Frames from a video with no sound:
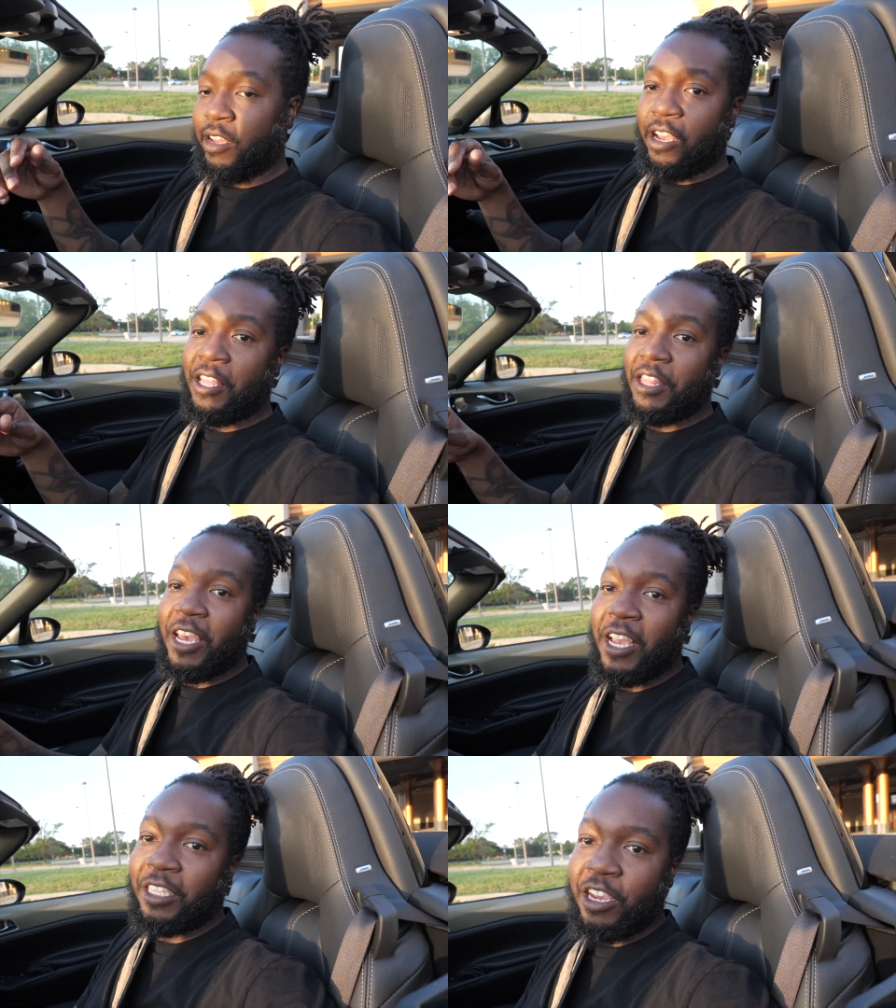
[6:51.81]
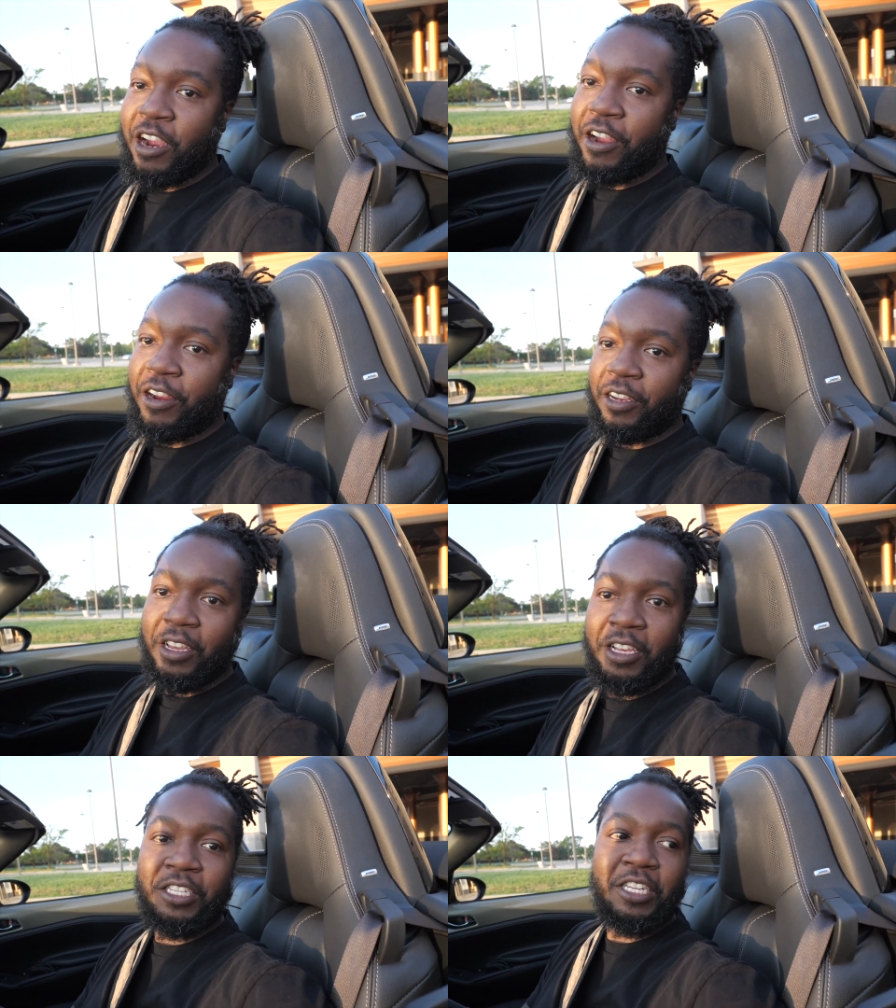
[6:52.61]
And the interior
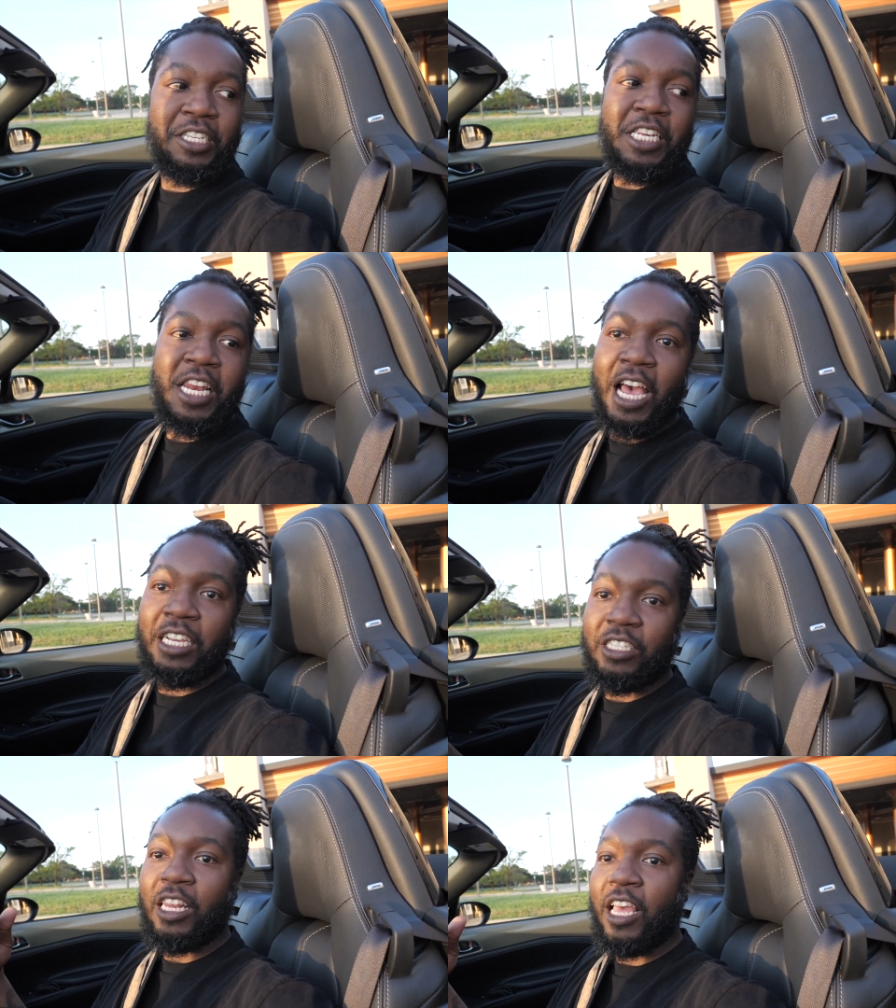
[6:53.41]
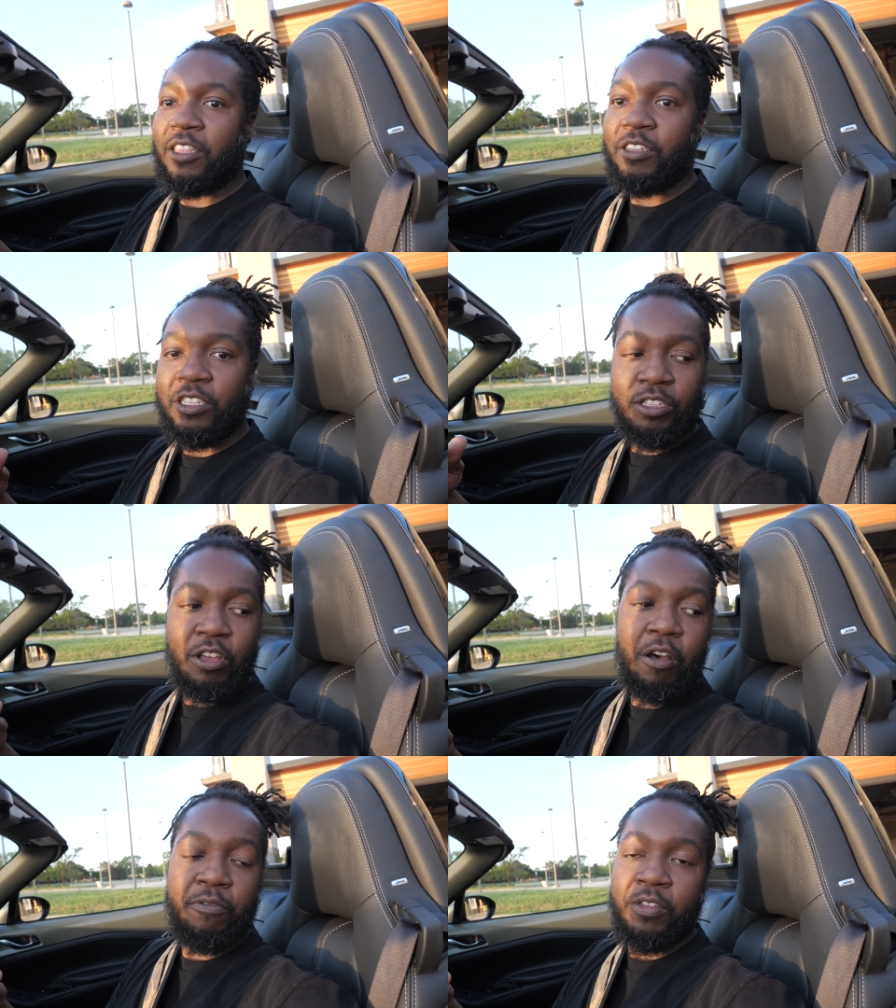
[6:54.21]
is just nice. The leather is soft.